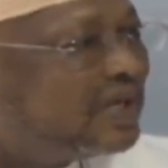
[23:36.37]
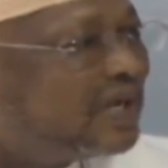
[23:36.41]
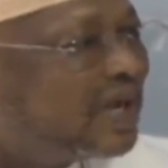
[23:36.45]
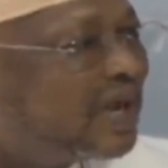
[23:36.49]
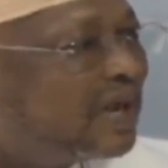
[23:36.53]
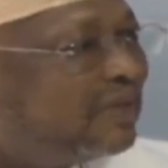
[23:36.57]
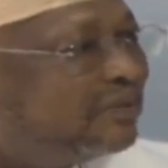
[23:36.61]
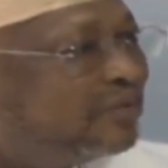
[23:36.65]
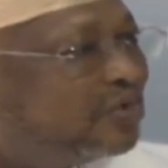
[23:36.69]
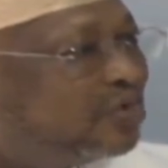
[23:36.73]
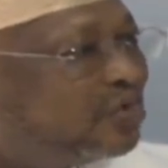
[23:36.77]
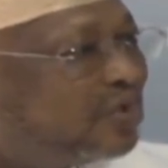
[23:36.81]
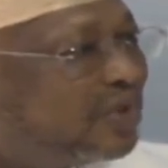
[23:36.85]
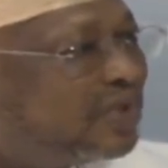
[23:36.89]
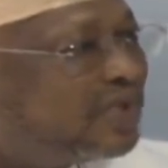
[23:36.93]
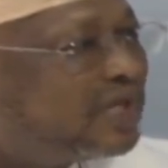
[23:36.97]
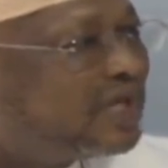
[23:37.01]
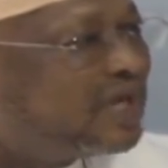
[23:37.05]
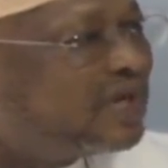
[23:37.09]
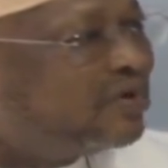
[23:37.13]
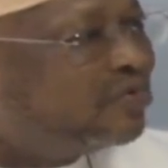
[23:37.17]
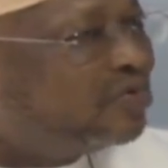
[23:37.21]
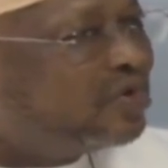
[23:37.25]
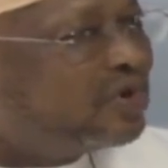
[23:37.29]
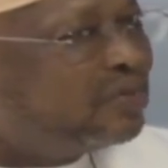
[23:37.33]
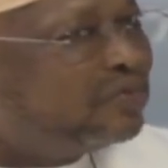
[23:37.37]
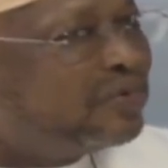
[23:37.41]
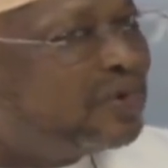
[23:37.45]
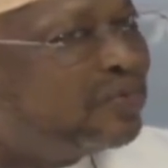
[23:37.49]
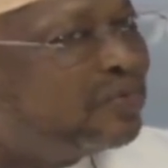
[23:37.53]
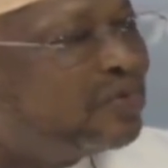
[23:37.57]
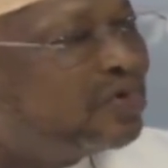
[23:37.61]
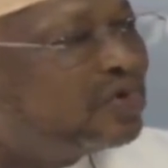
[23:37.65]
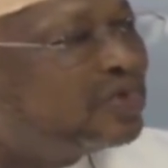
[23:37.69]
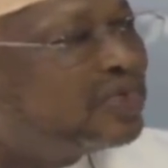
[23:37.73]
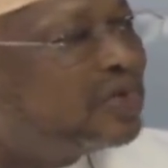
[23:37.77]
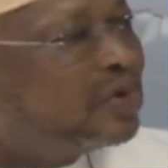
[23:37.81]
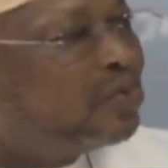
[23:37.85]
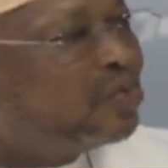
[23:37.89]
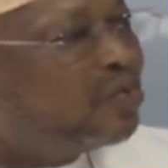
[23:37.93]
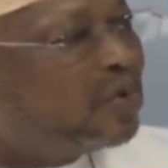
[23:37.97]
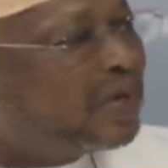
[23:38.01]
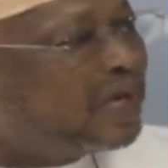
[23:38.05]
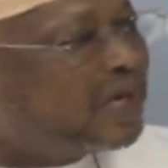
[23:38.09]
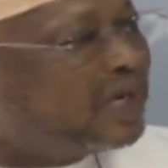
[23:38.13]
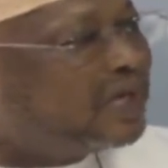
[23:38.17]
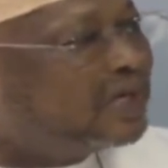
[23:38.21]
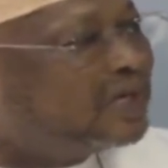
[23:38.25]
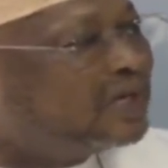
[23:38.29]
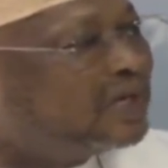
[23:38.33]
I'm sure they will be more than
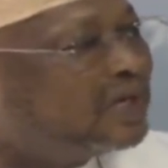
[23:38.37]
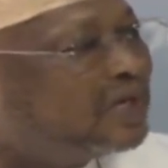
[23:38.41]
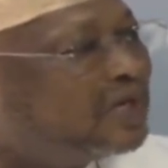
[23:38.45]
willing